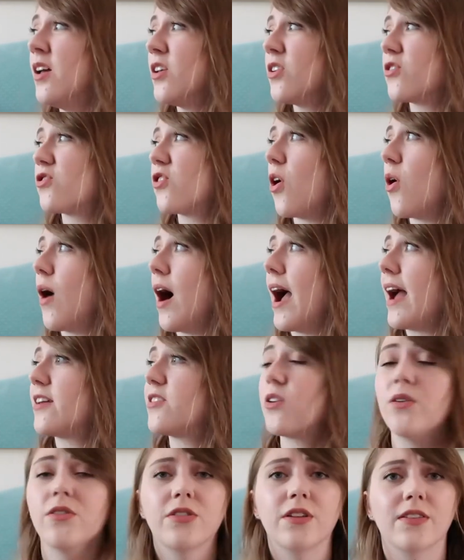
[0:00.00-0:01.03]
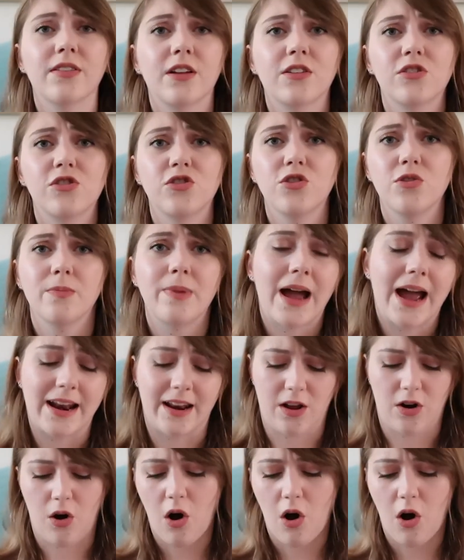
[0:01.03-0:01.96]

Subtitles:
So I don't think that's too bad at